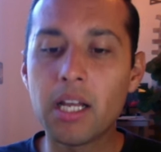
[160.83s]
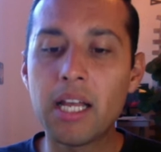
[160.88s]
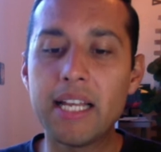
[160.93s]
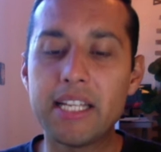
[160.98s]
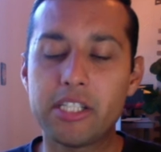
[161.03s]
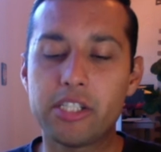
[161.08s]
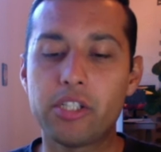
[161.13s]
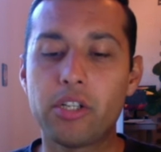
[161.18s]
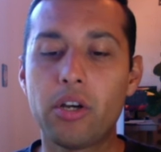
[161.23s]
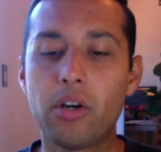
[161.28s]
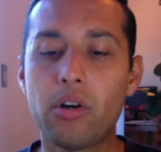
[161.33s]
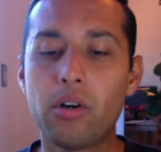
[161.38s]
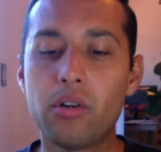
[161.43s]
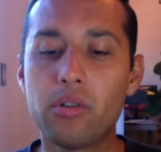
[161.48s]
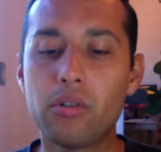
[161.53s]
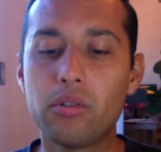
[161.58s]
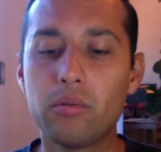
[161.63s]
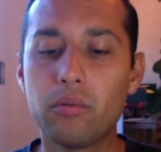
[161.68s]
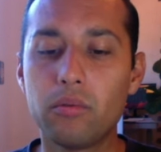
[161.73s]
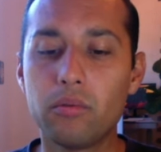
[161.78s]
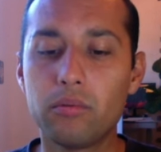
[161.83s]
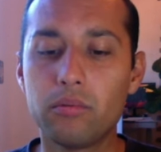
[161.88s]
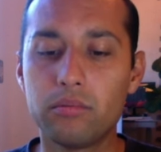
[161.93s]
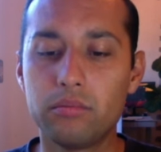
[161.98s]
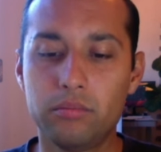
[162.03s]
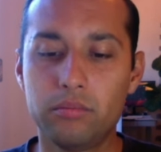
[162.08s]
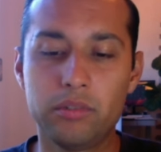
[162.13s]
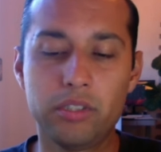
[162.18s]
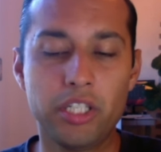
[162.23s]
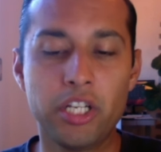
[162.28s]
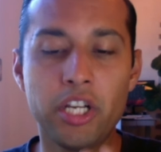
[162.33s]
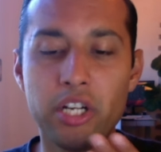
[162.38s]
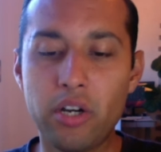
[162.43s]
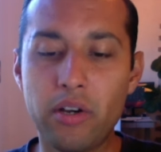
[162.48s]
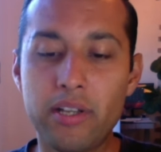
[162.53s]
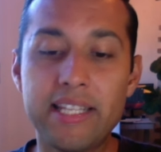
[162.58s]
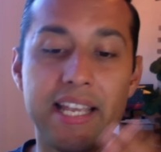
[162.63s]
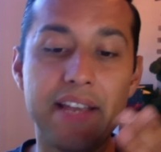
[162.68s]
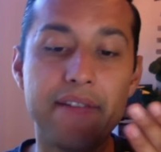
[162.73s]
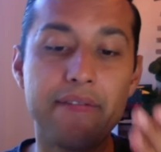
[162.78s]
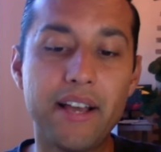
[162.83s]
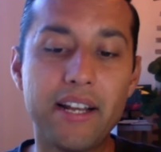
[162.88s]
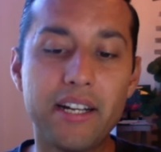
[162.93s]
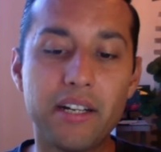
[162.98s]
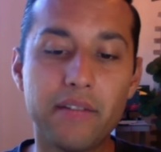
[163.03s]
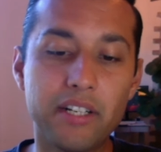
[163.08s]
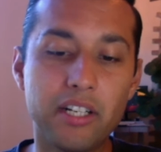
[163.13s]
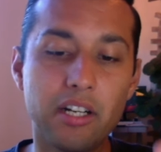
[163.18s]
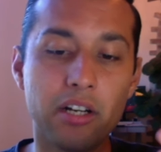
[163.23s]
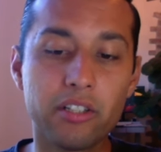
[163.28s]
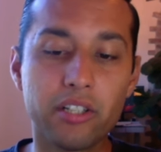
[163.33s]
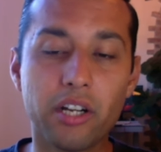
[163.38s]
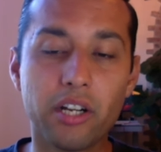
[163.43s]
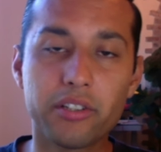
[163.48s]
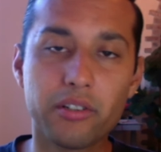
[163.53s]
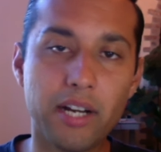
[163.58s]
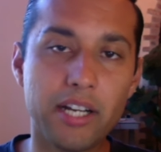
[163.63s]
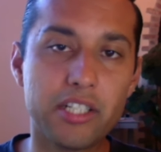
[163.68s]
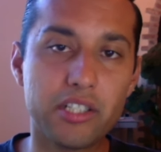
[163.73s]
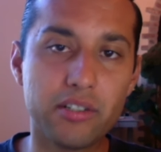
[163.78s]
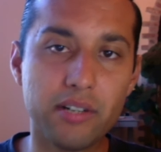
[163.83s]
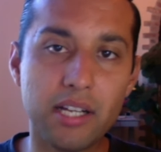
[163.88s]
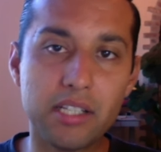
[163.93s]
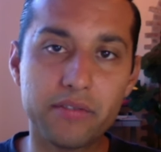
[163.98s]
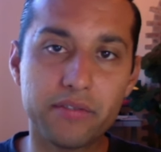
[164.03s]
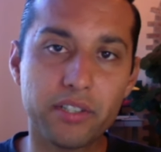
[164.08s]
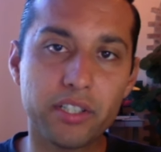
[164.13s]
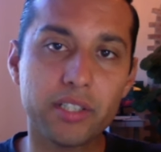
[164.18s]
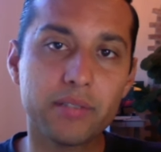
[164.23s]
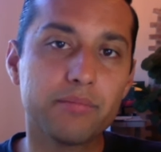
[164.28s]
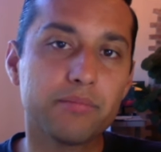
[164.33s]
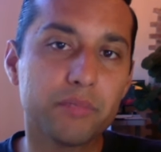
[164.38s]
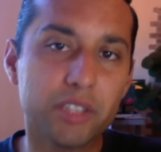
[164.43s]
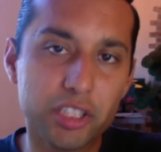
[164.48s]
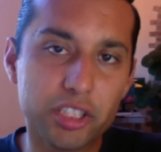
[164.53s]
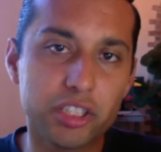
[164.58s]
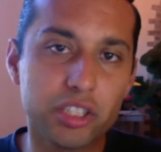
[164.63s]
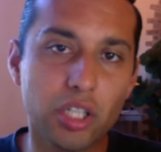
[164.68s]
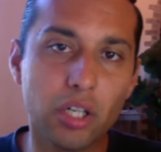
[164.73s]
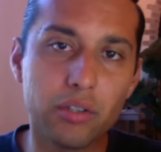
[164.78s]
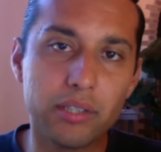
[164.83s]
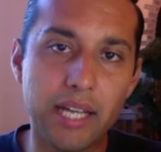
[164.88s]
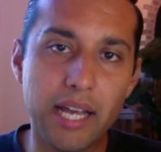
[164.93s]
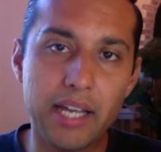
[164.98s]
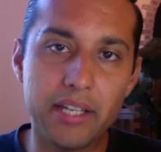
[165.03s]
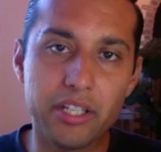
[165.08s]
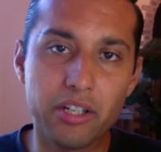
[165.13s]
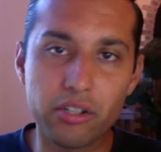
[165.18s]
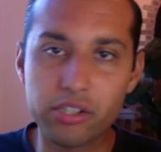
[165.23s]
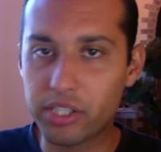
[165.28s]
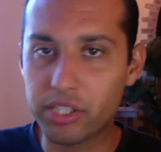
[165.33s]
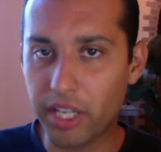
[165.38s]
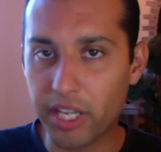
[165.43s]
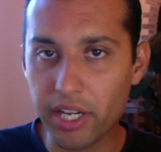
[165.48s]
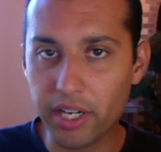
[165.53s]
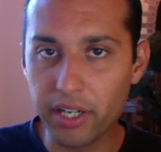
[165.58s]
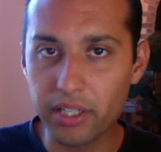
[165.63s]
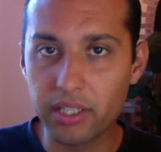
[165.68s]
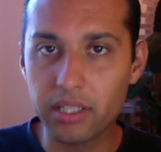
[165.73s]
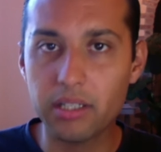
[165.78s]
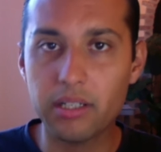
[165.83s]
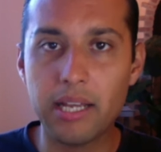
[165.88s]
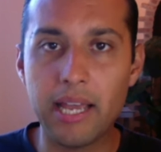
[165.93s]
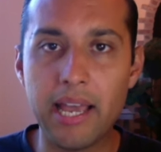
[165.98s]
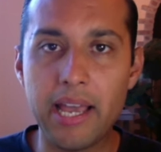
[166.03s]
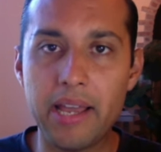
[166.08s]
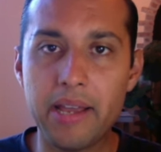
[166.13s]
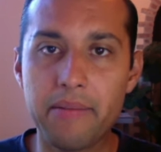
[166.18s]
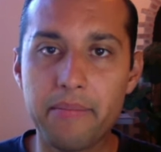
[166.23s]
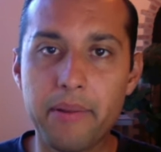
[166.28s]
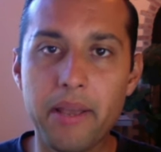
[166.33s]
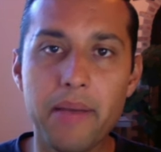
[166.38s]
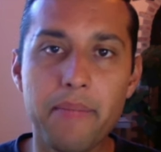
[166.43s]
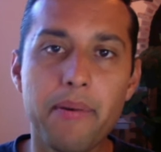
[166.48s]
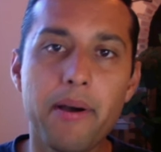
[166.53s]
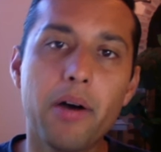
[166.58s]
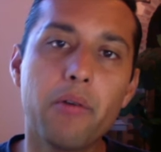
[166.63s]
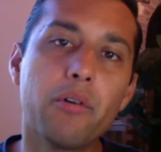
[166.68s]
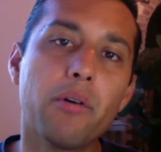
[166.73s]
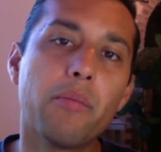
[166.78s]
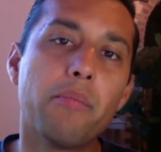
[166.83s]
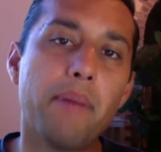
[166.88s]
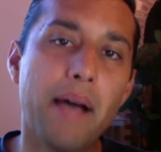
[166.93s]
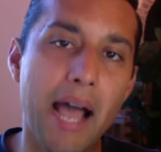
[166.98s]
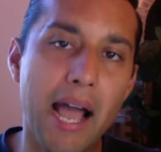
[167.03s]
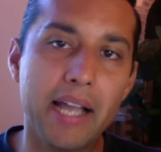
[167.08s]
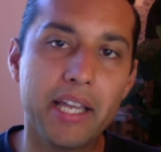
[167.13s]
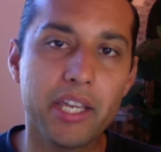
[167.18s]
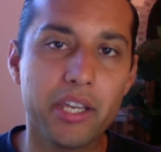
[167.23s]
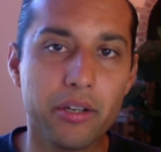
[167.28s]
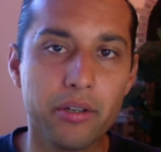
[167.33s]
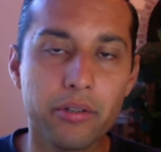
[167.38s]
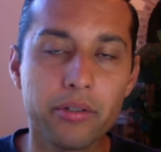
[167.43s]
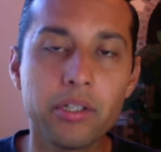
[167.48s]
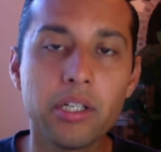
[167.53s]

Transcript: So in the event of an unauthorized transfer, just know that you're secured and PayPal will back you